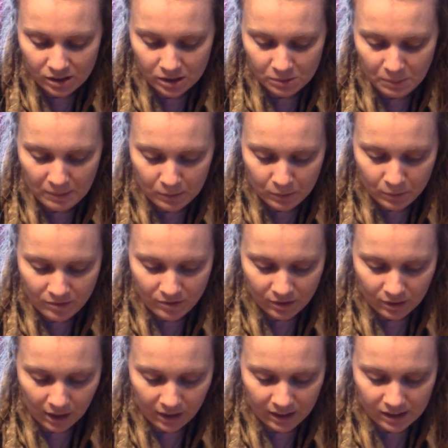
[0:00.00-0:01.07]
is probably one of the
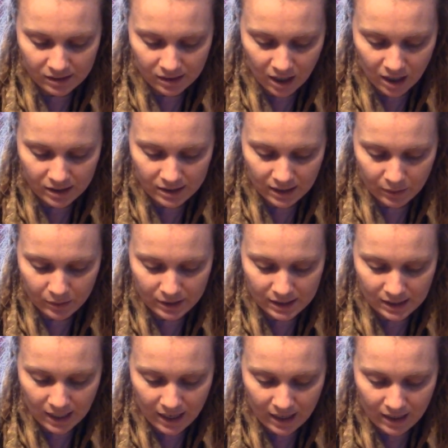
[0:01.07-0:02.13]
luckiest cards, I would
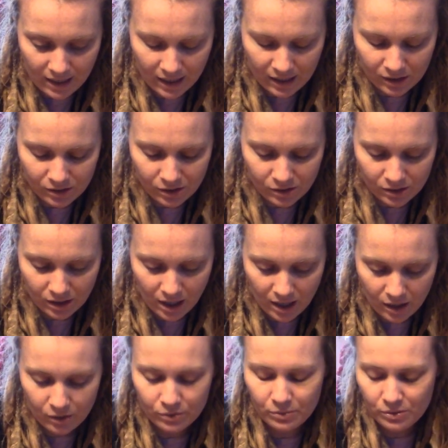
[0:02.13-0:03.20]
say. I also
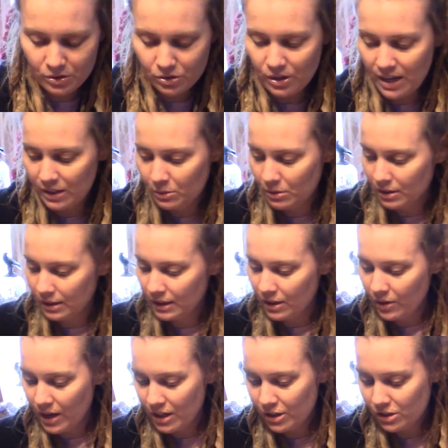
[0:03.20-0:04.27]
saw Strength with Leo
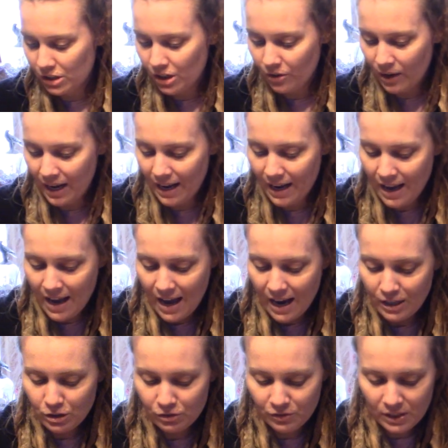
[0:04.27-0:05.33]
energy, okay?
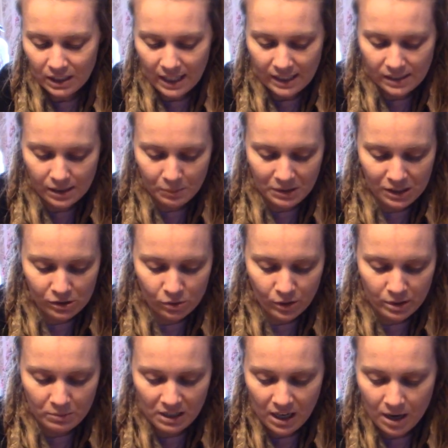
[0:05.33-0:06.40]
I do feel like somebody is going
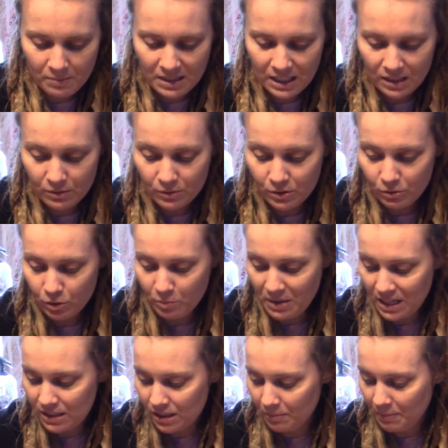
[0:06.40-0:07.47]
to be coming in with a
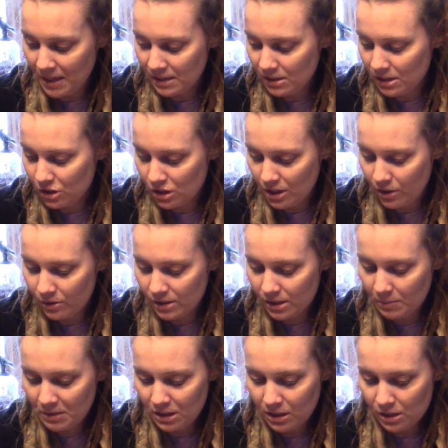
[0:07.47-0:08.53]
romantic message, though, and
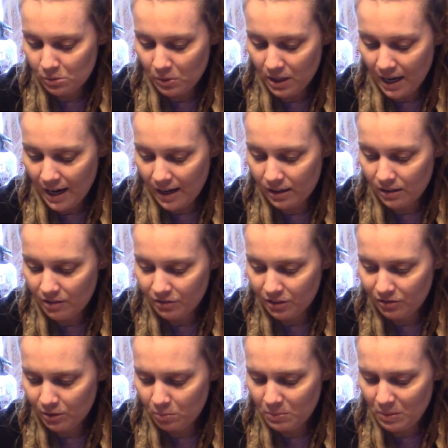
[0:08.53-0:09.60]
somebody does want a higher level
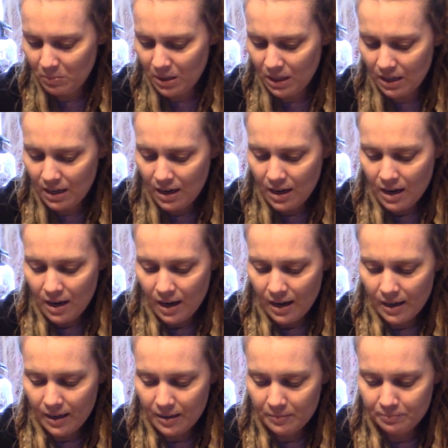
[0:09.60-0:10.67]
of commitment.
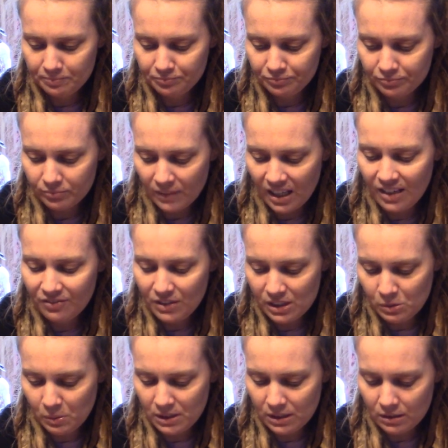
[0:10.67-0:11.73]
Um, if
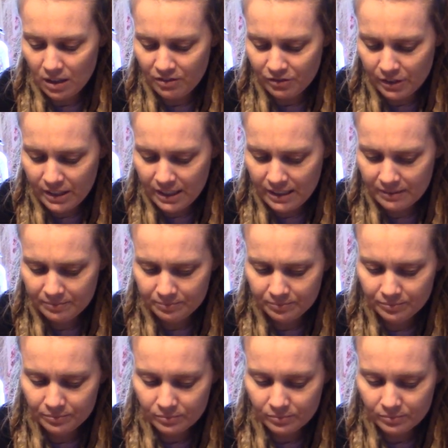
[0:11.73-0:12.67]
this was a love reading,